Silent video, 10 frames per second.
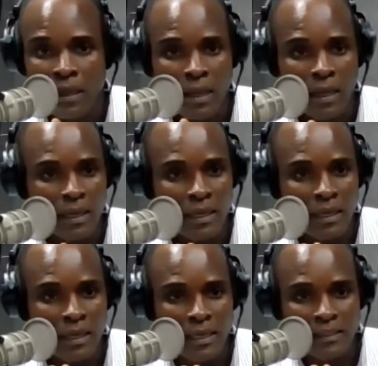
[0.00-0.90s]
Uh,
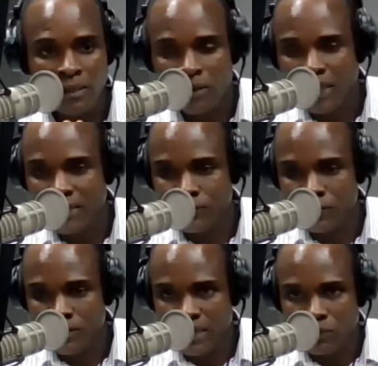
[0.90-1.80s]
Adelola, if
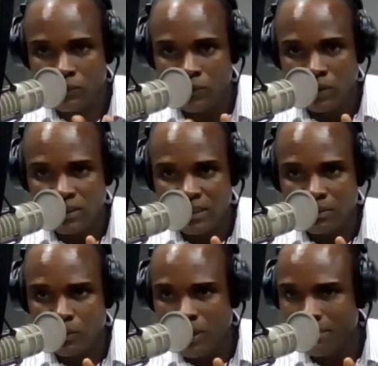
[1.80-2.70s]
you're there, we've got
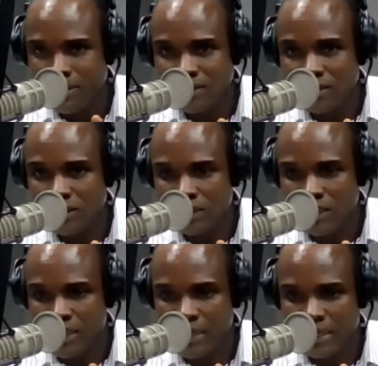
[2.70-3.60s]
a message
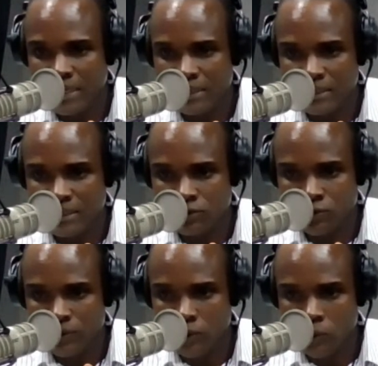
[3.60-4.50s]
here. Let's
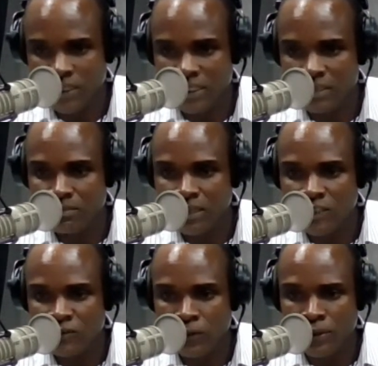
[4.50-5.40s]
throw this one in the mix
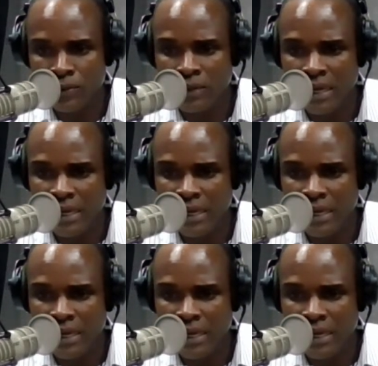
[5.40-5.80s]
for you.